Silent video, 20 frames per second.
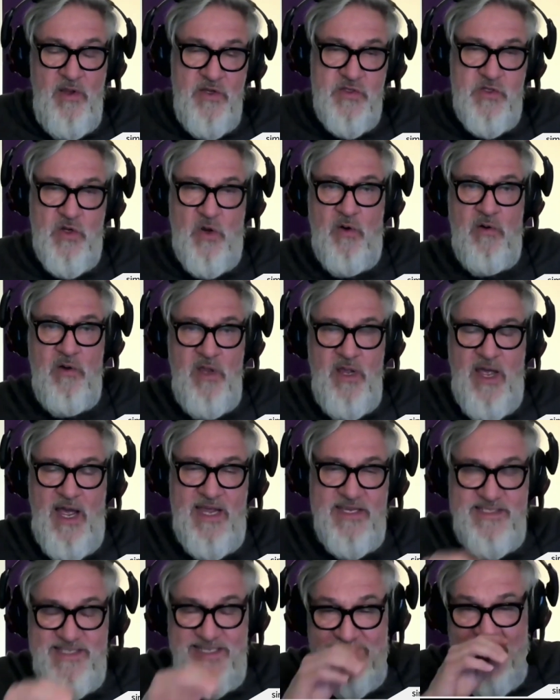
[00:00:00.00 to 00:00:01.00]
So
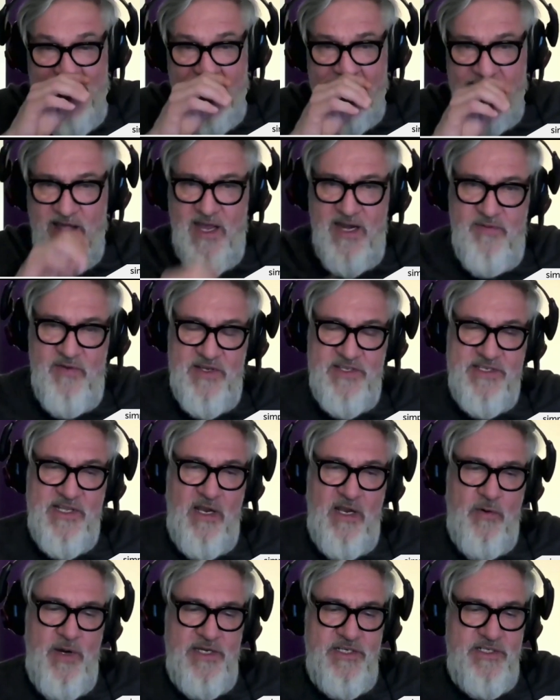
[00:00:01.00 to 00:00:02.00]
I see that kind of
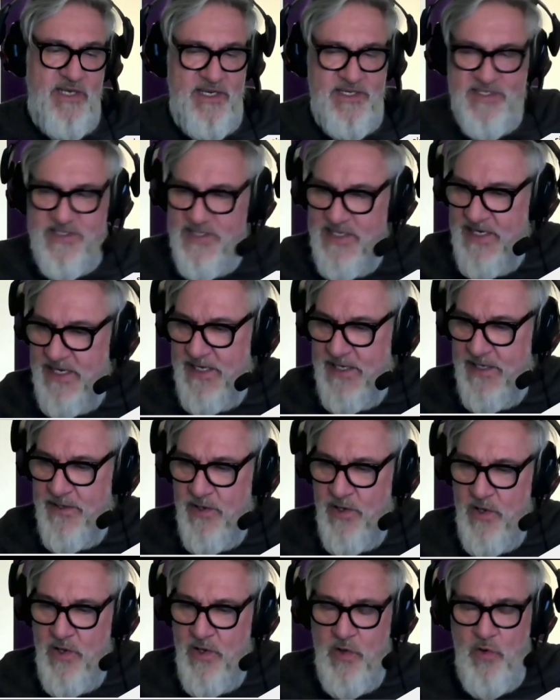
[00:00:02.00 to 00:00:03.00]
acceleration. I see
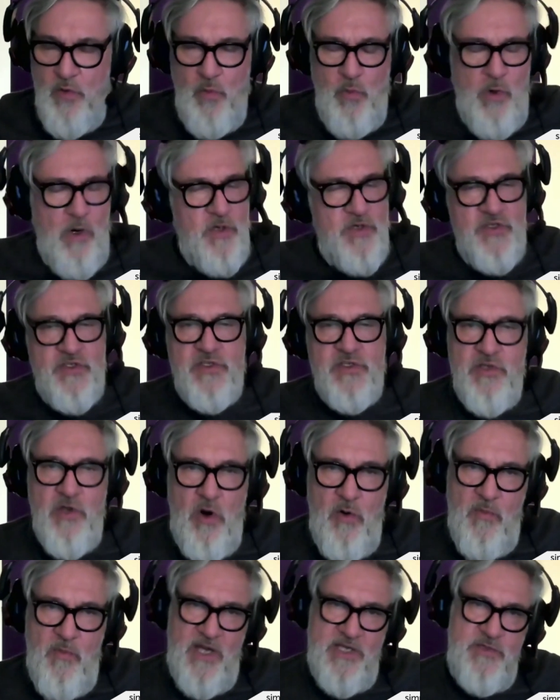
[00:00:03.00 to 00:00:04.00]
we're
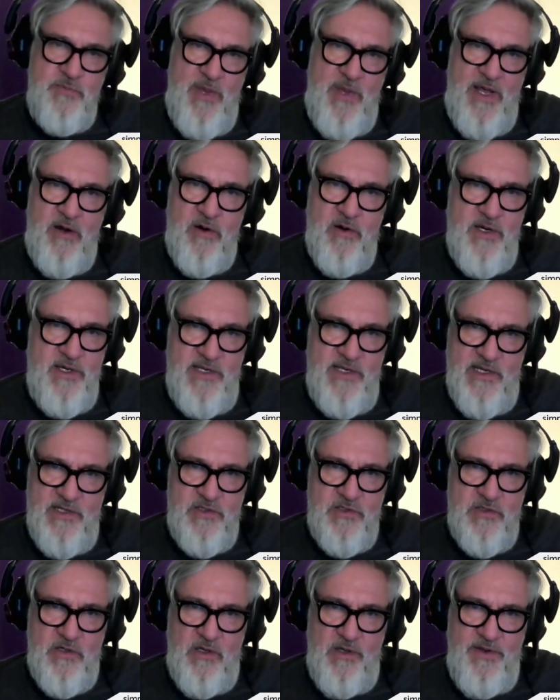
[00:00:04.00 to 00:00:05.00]
so much better at
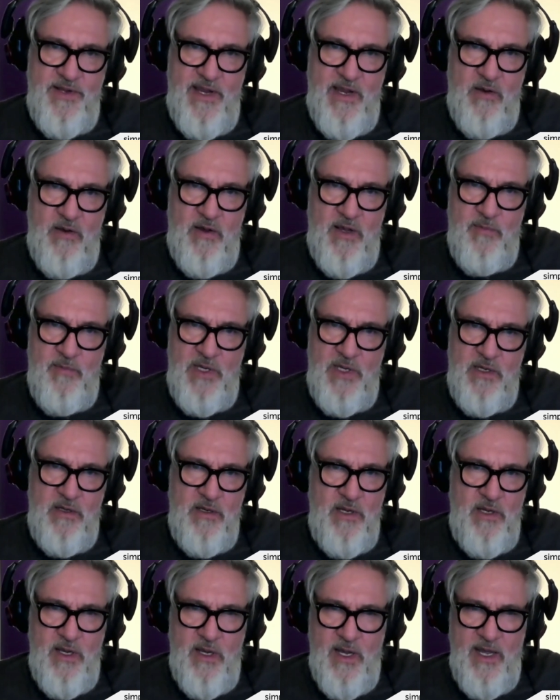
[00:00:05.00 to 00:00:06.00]
digital now. I
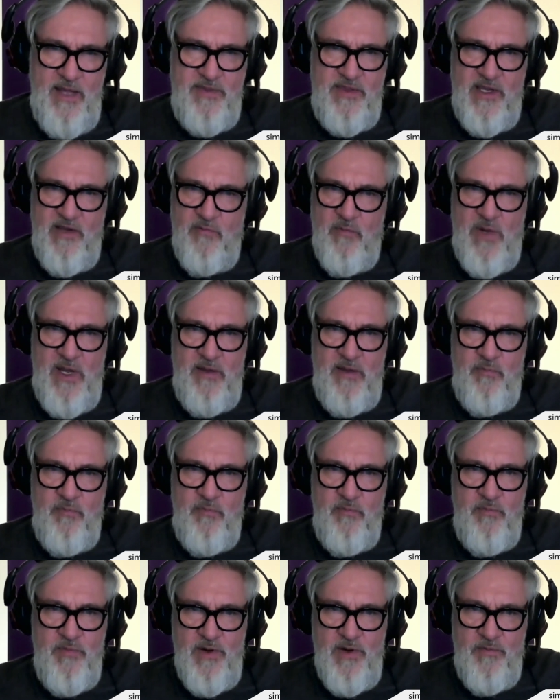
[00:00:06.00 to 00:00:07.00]
mean, uh, I think of my
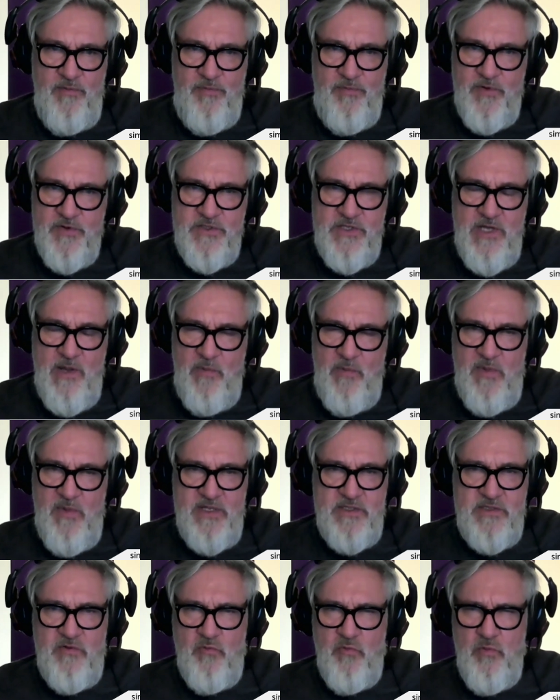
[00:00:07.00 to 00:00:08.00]
you know first couple
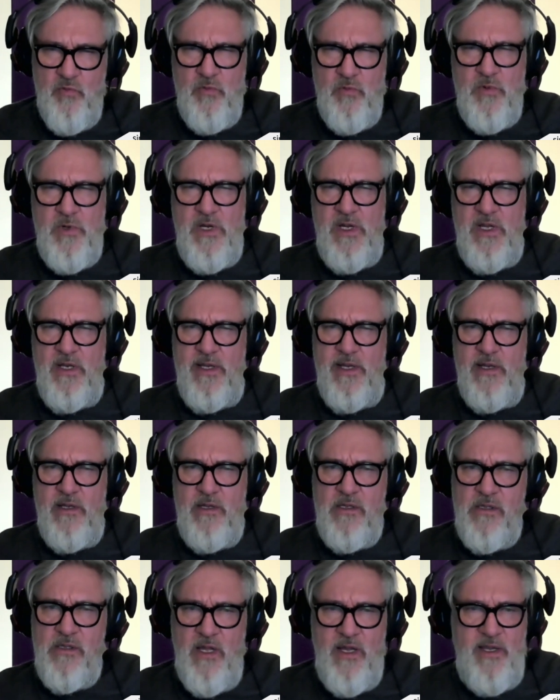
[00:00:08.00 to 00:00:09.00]
months of really
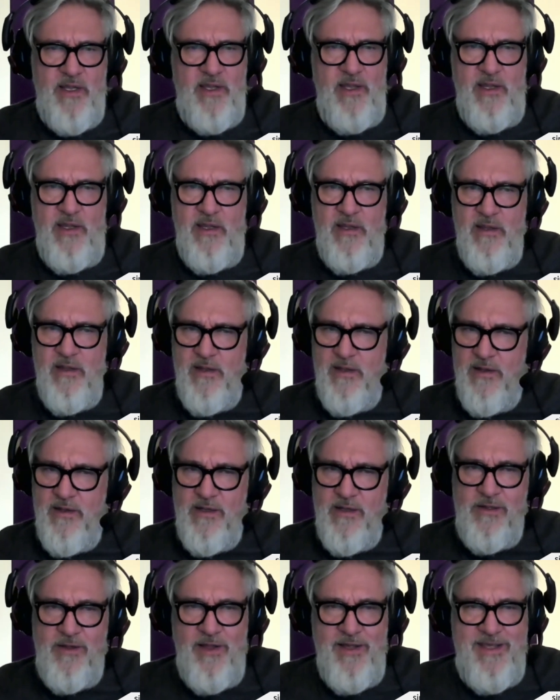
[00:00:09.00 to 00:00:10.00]
clunky,
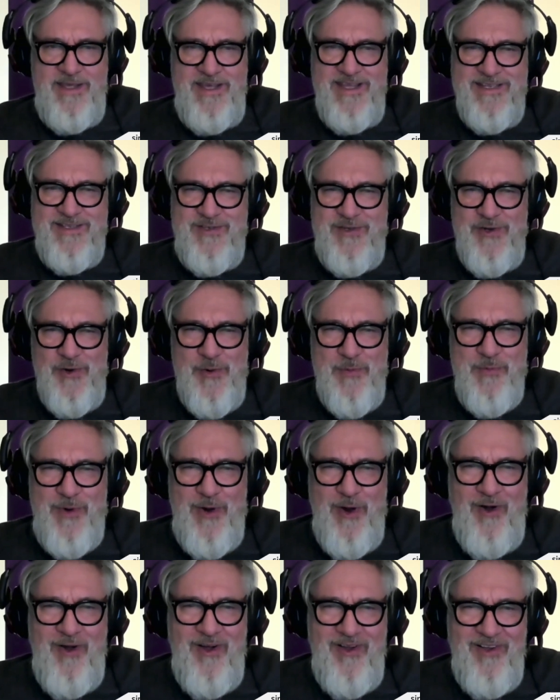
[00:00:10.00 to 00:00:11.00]
clunky Zoom
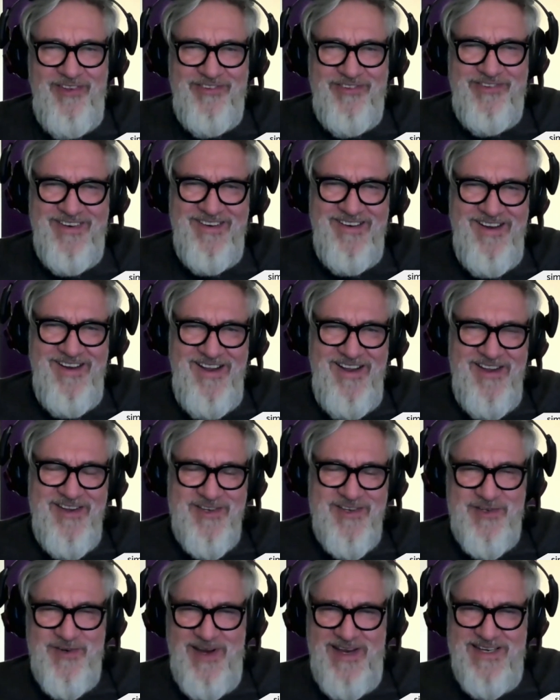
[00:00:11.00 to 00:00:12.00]
calls and
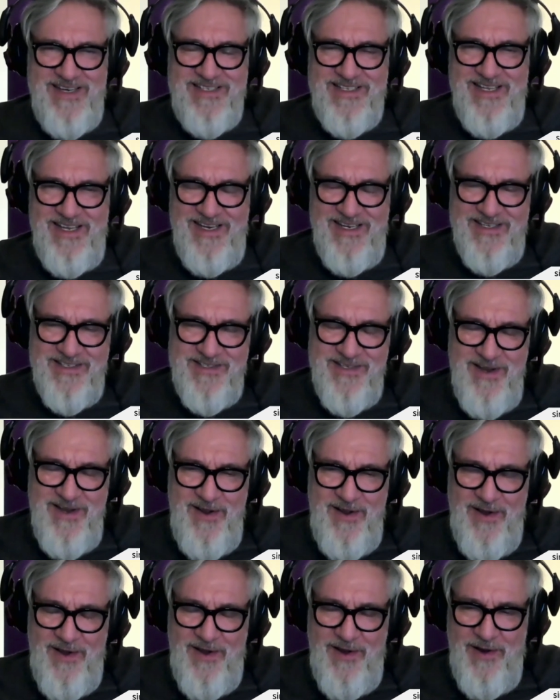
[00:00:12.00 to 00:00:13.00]
strange things.
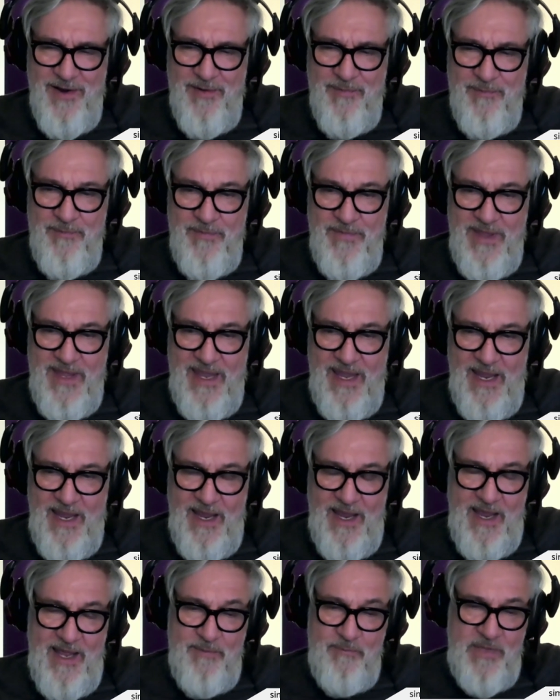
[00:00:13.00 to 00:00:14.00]
Um,
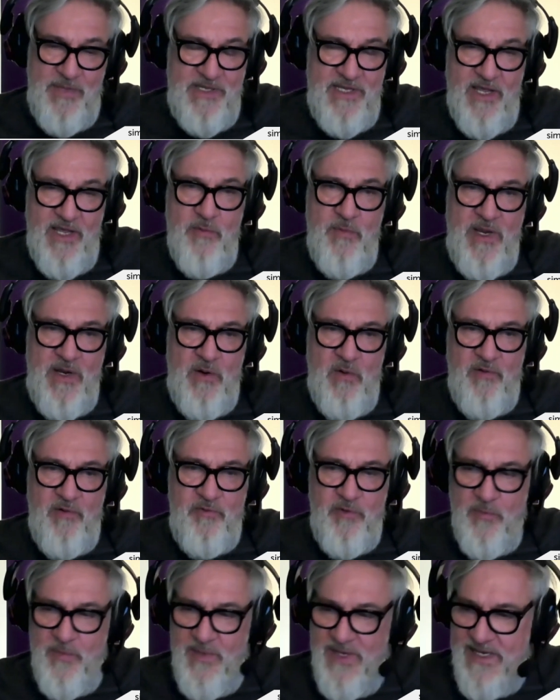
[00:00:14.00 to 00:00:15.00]
eh, but the other big one
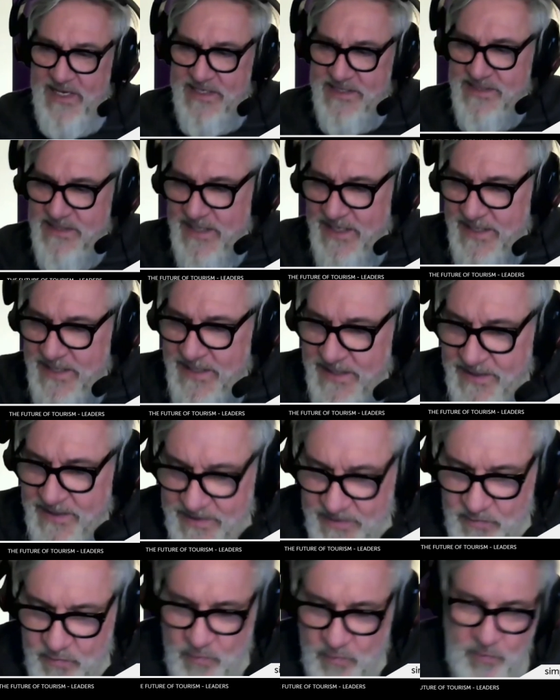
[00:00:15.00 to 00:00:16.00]
for me is
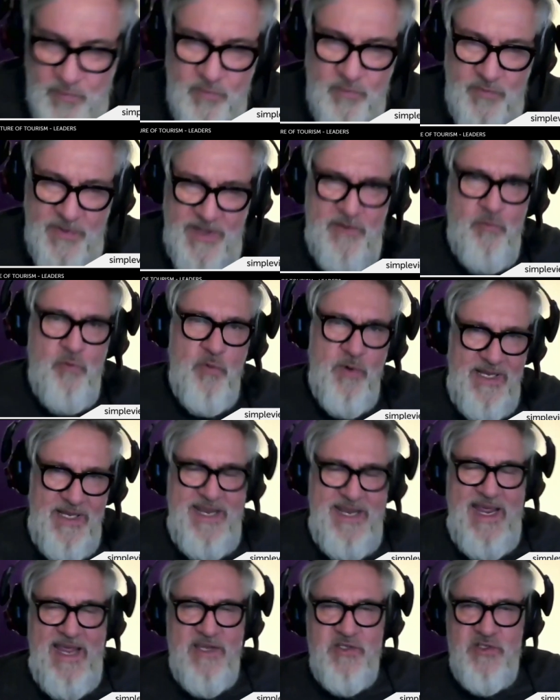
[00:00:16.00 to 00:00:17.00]
it
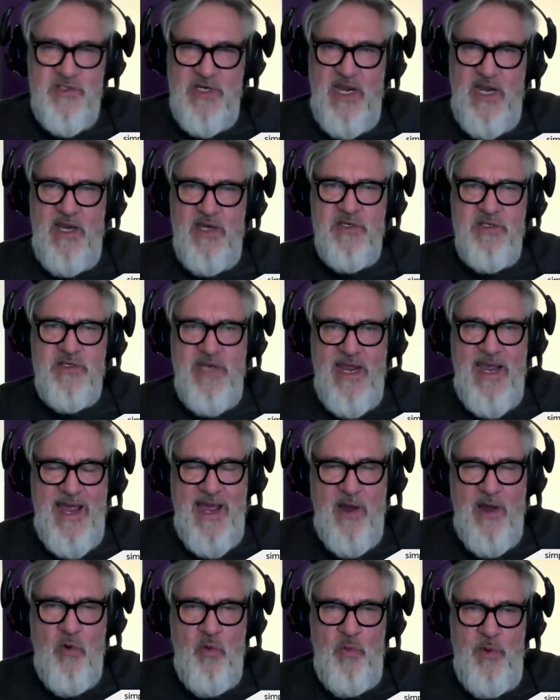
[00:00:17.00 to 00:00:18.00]
really has changed
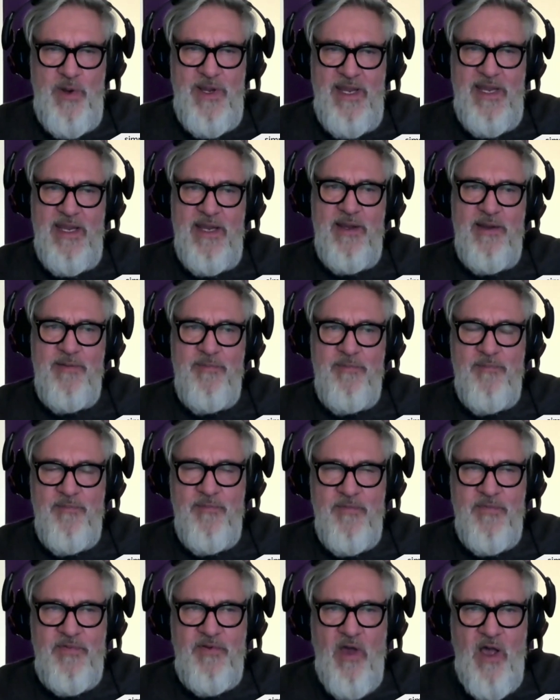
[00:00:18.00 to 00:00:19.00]
how we
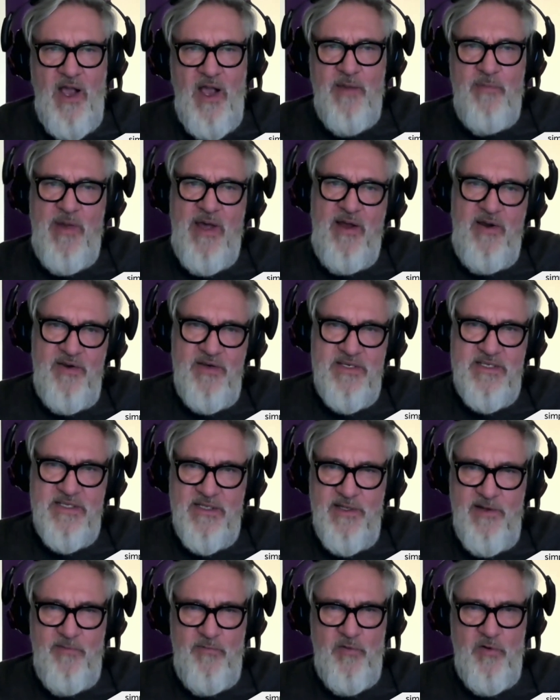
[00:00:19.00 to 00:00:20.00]
talk about and
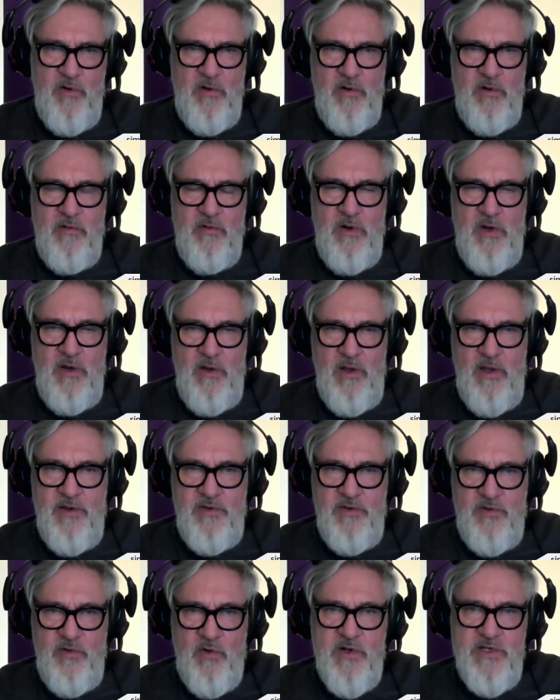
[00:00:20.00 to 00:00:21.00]
deliver uh,
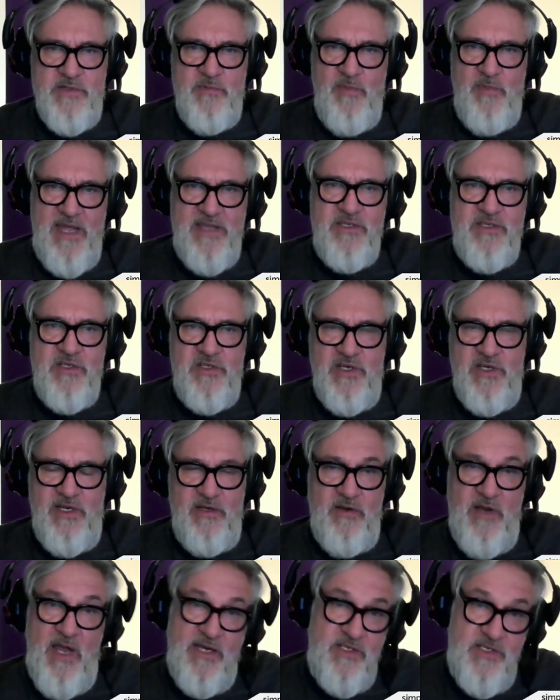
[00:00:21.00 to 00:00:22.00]
towards
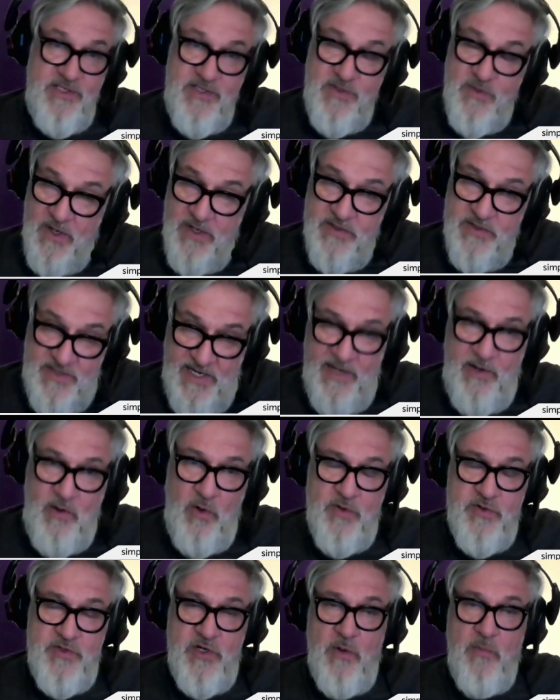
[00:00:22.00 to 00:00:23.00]
messaging, not just to our
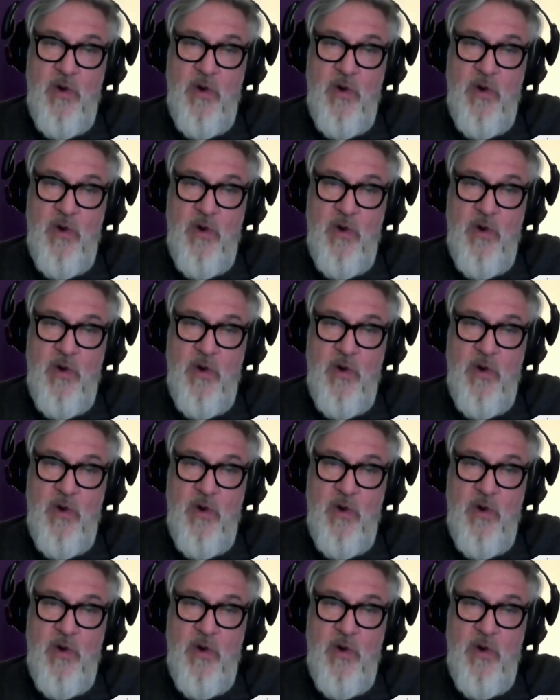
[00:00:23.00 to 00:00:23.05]
stakeholders and our